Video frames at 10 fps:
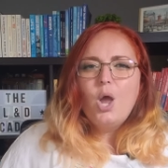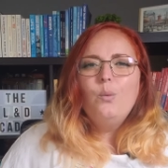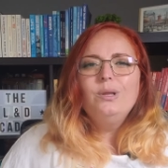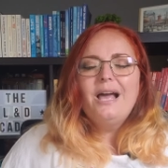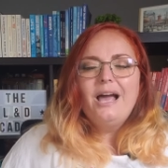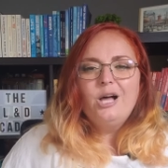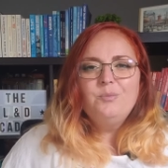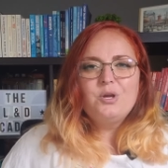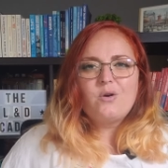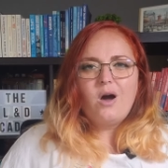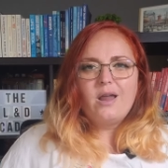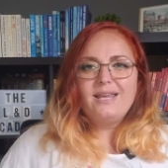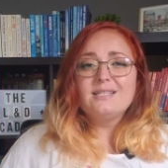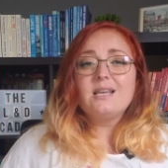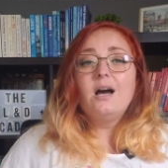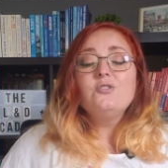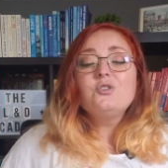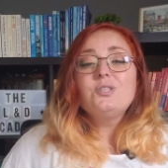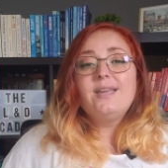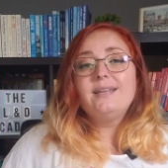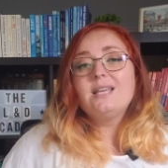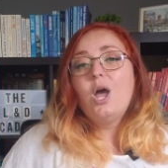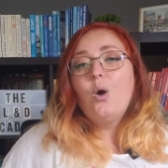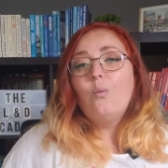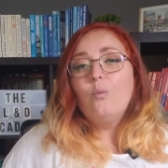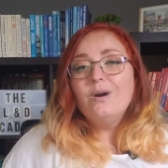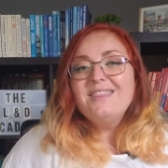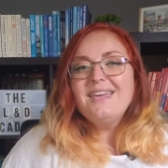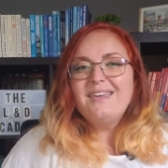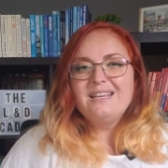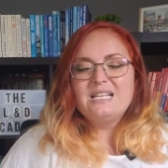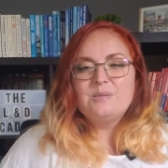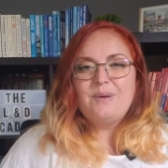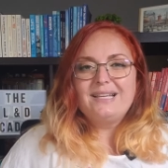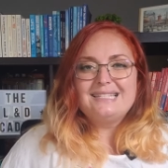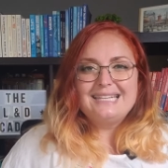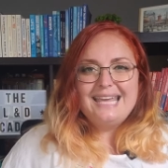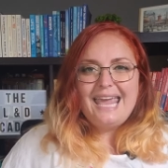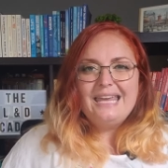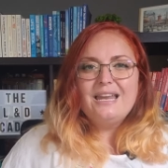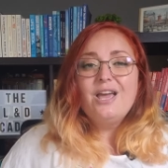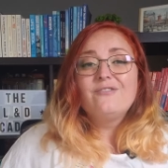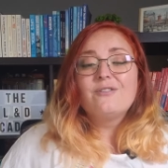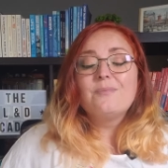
will help your audience understand what they can expect to gain from